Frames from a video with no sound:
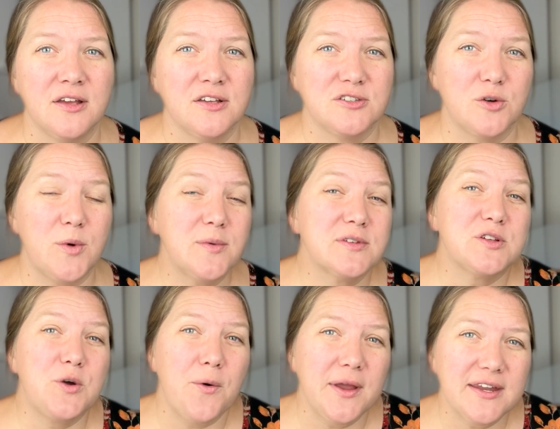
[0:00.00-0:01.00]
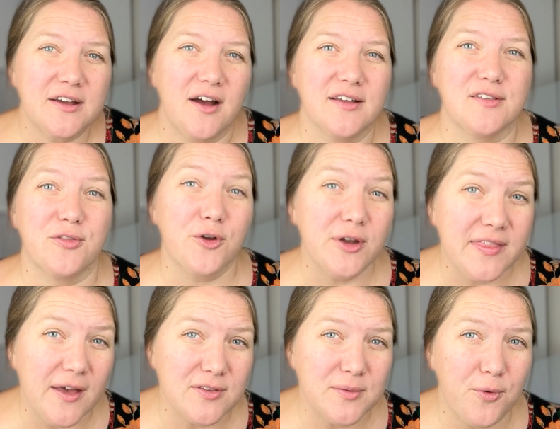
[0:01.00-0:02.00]
So what was going to cost
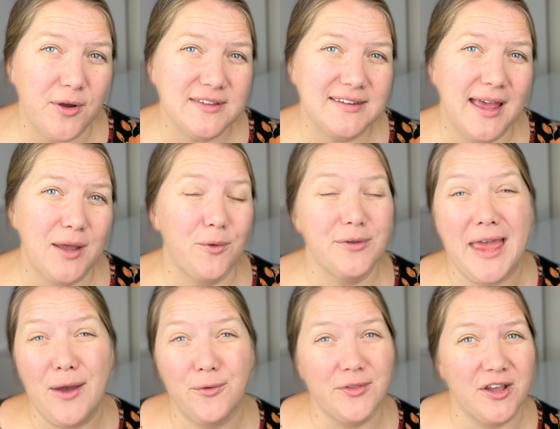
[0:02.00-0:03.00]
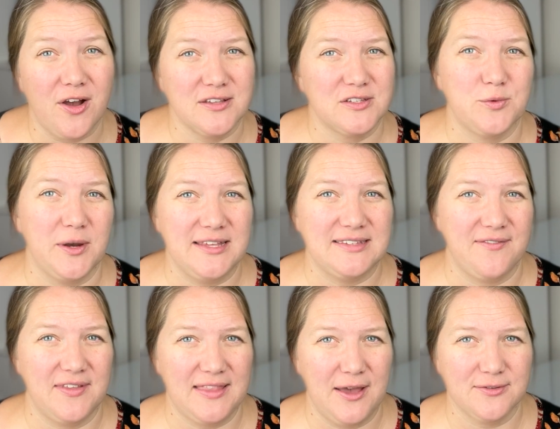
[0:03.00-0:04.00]
30,000 points a night will now only cost
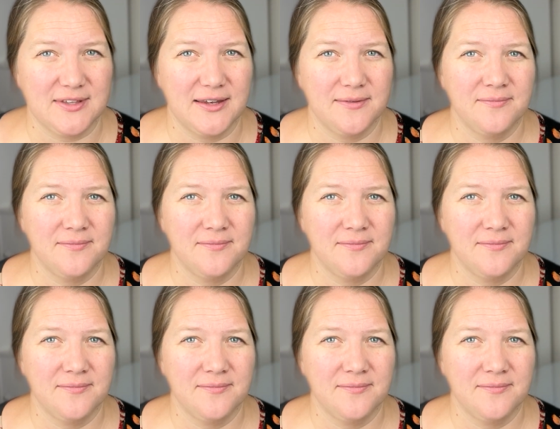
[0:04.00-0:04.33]
27,000.